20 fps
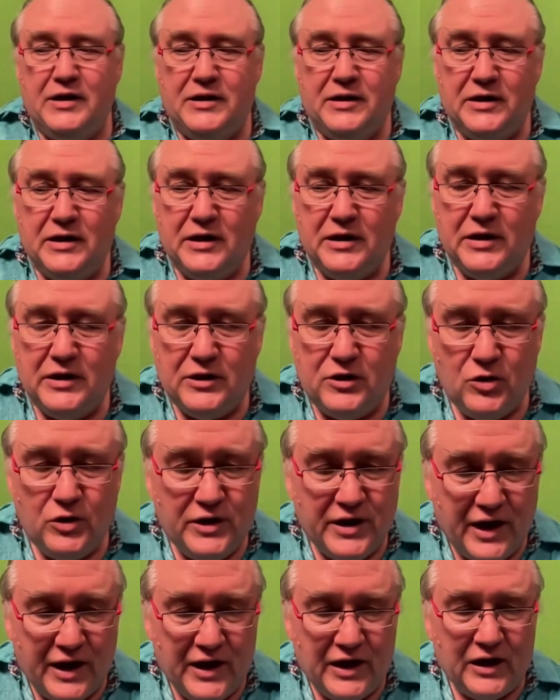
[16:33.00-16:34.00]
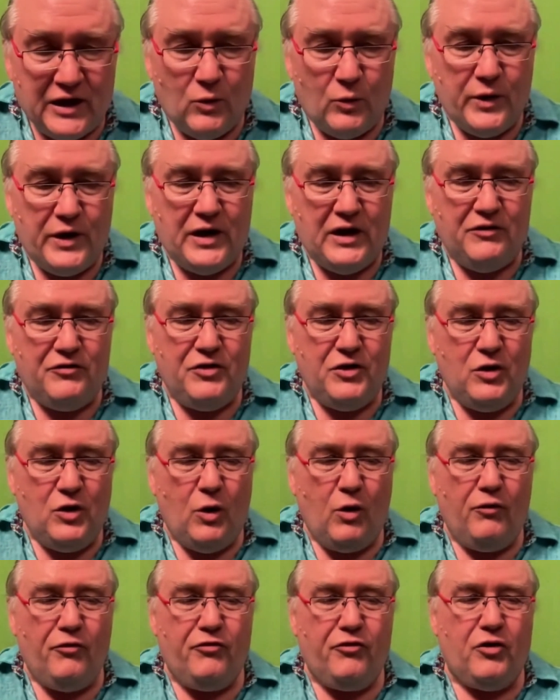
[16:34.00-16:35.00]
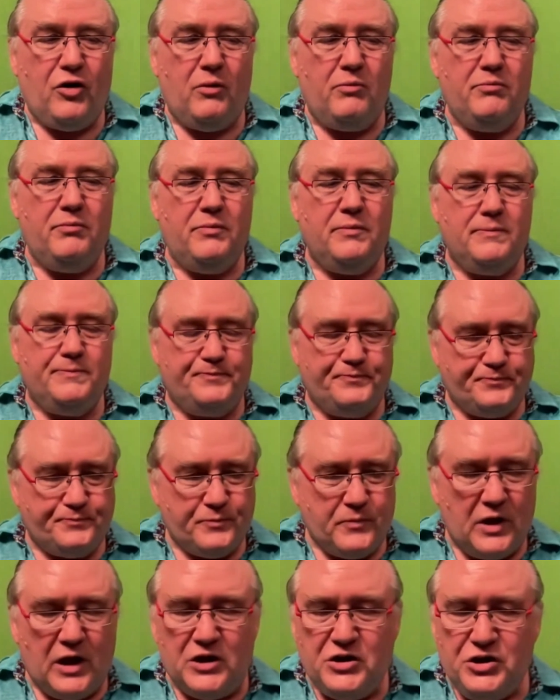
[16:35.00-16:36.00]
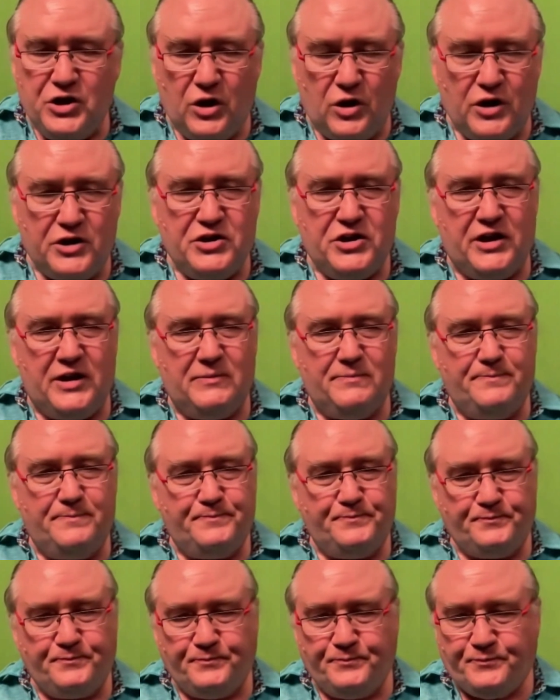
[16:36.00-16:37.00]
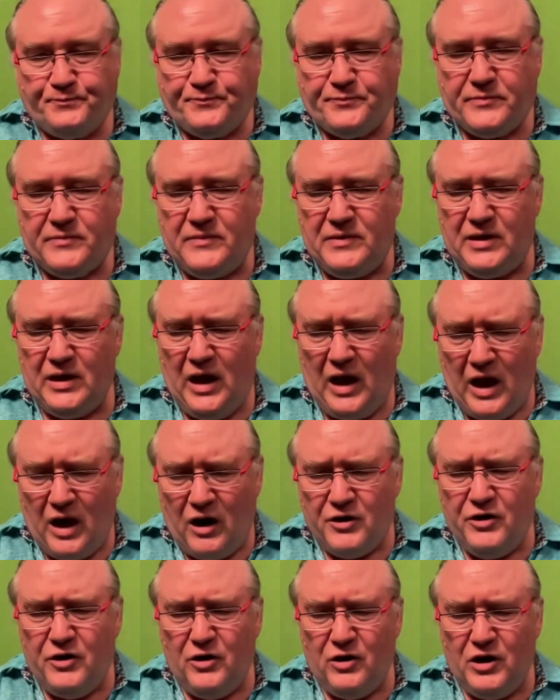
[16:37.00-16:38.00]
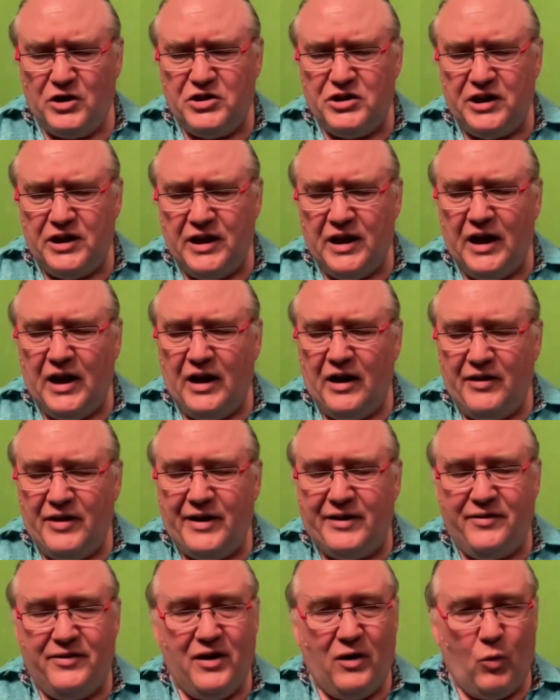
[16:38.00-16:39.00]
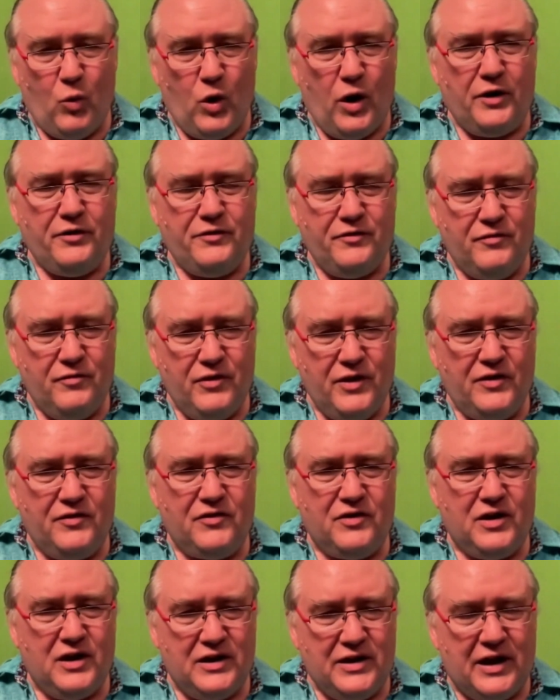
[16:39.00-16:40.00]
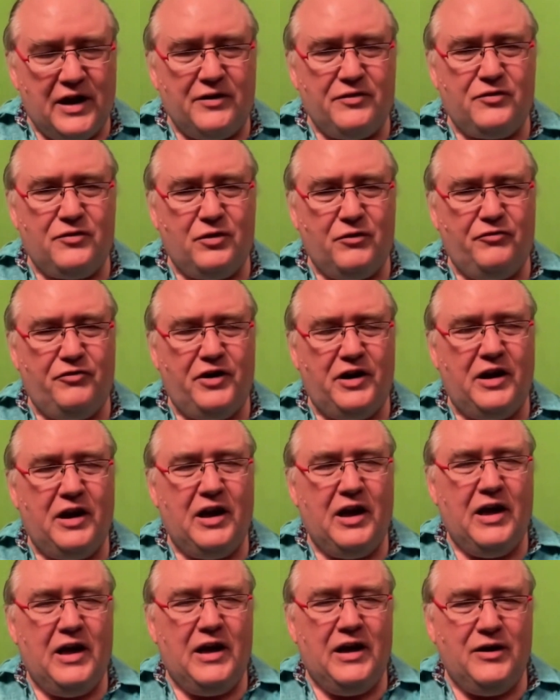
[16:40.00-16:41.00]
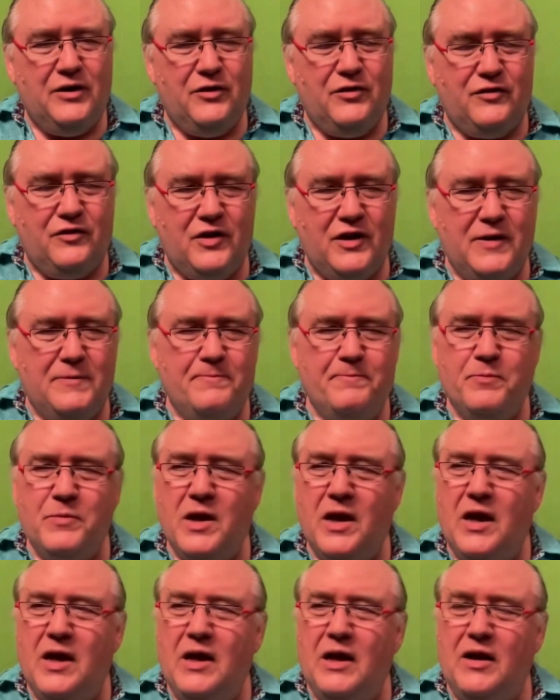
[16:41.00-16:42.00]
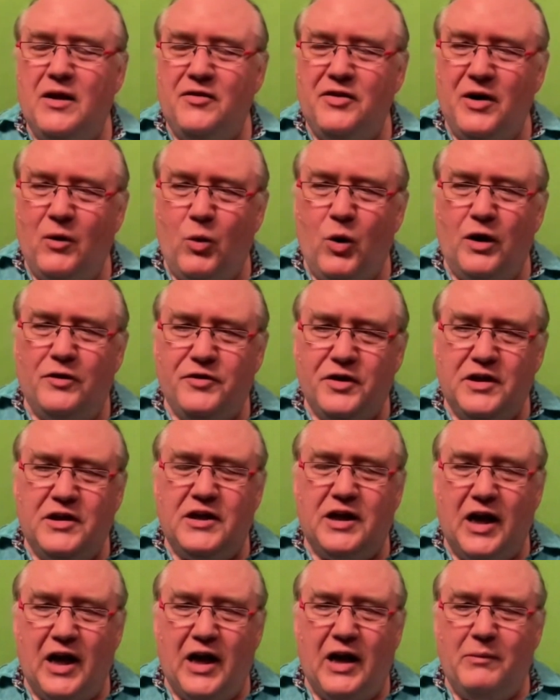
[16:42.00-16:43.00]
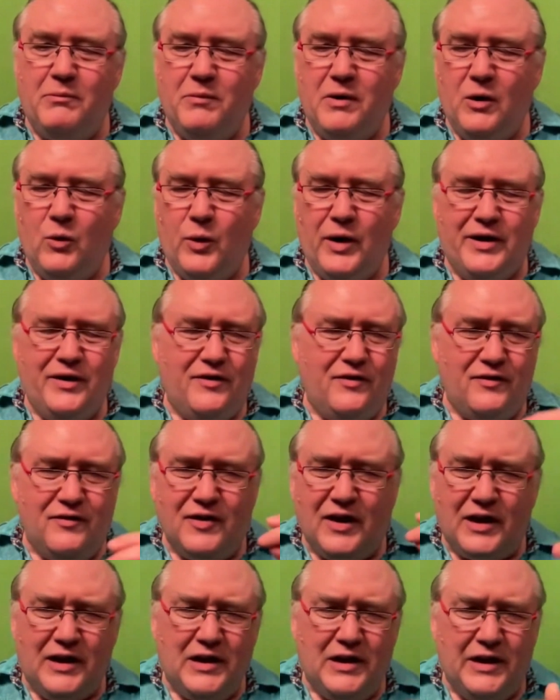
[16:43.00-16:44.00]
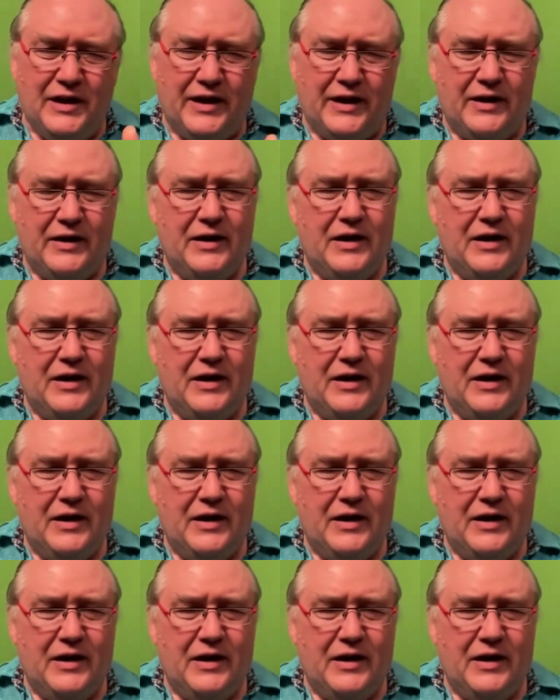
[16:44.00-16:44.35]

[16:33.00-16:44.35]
And today we even know from geology, archaeology, that there was this catastrophe. You see, there was a time when suddenly